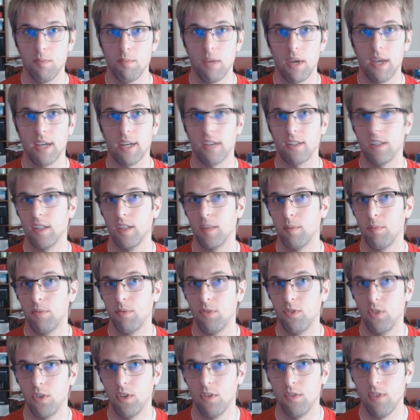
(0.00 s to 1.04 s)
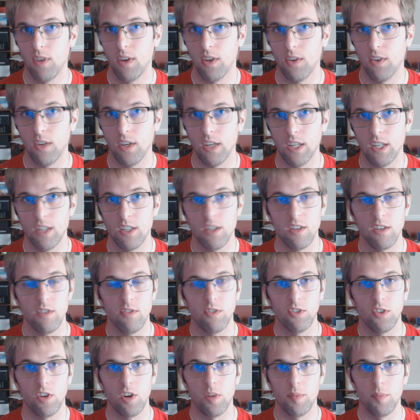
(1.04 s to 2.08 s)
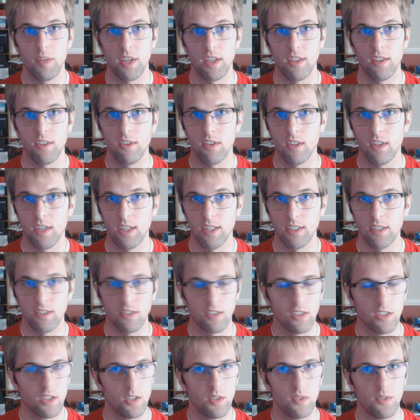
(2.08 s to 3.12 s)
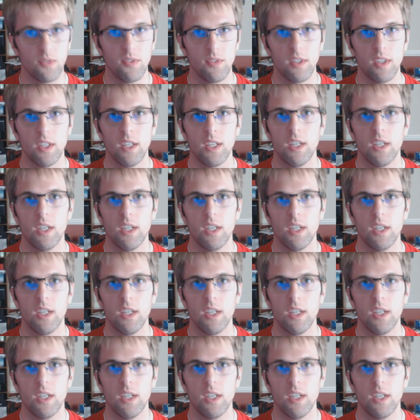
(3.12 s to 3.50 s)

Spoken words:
and backed up for the Foundation and for all my other things, so